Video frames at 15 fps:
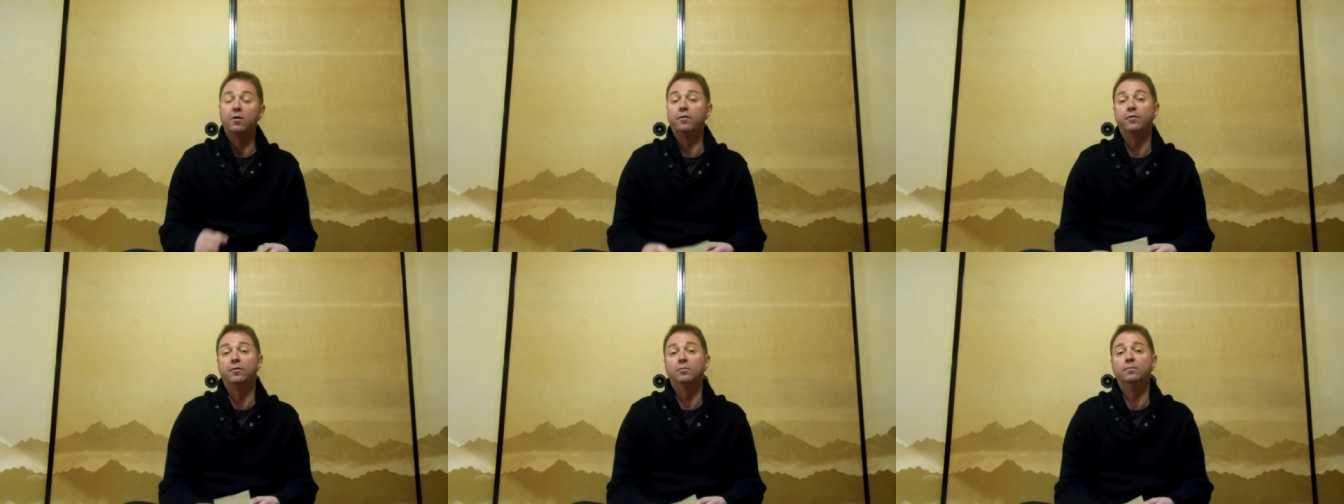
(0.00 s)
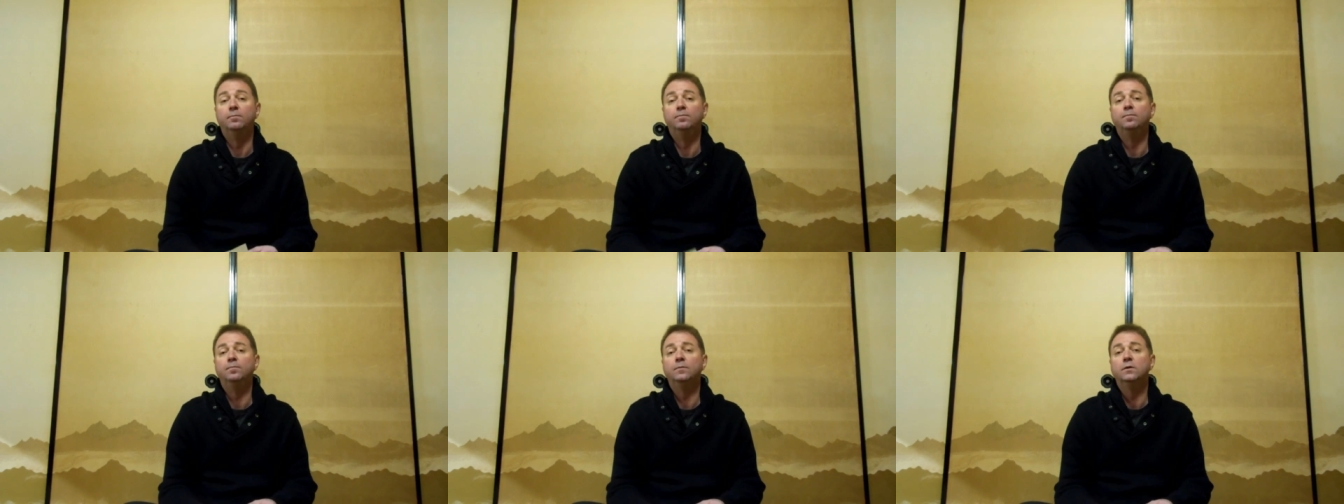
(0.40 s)
of them.
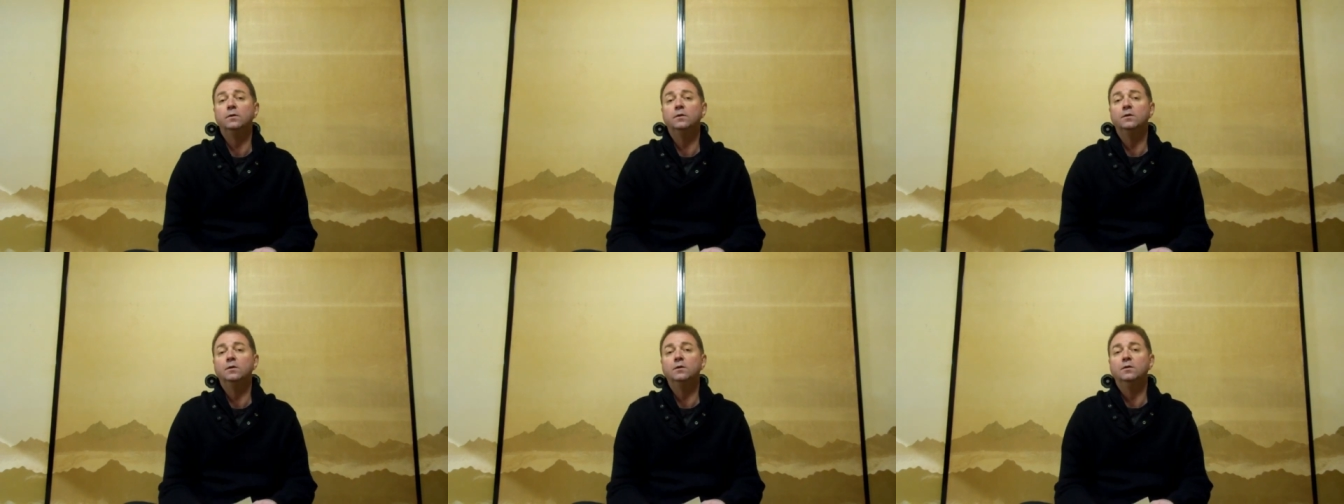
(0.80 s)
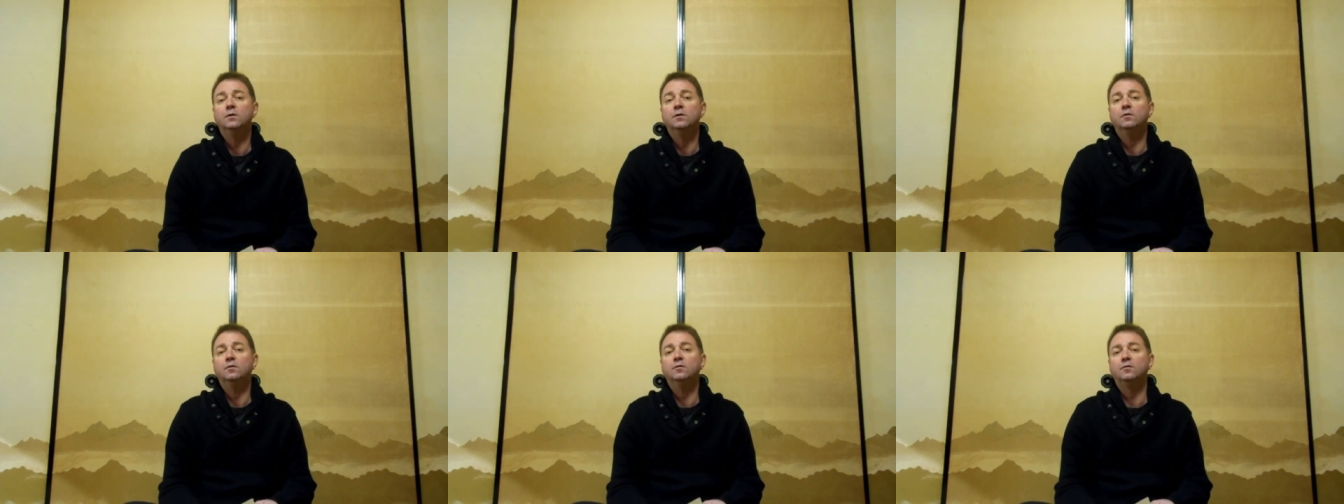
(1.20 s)

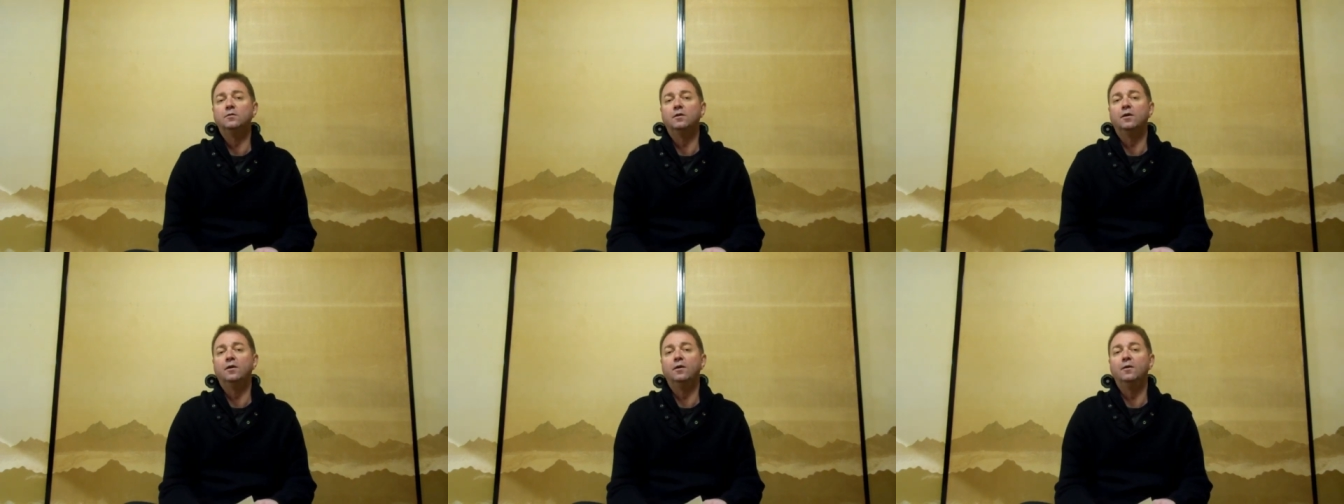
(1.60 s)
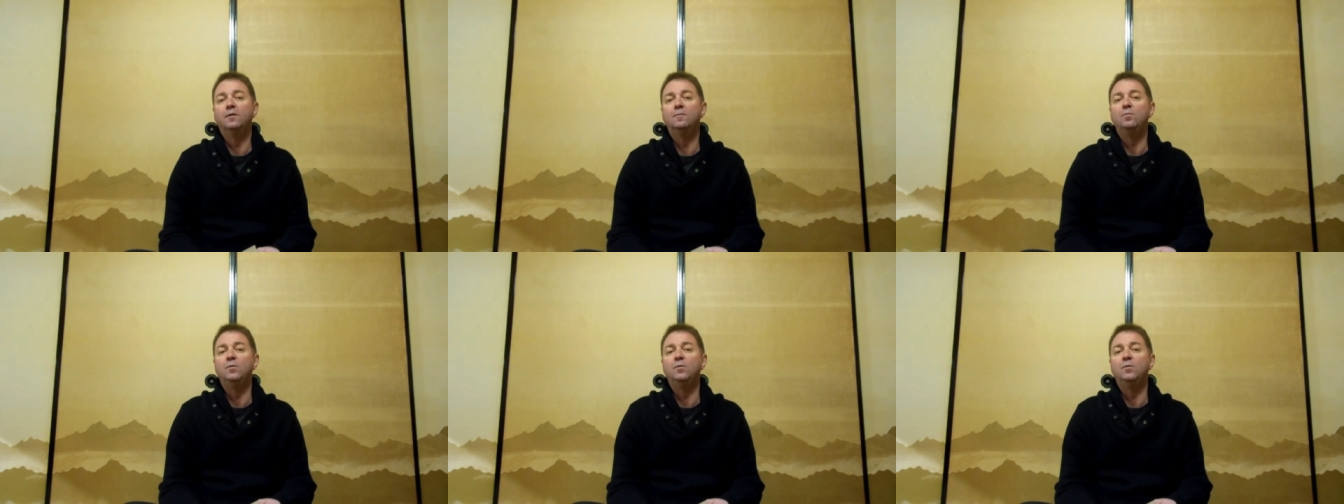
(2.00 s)
So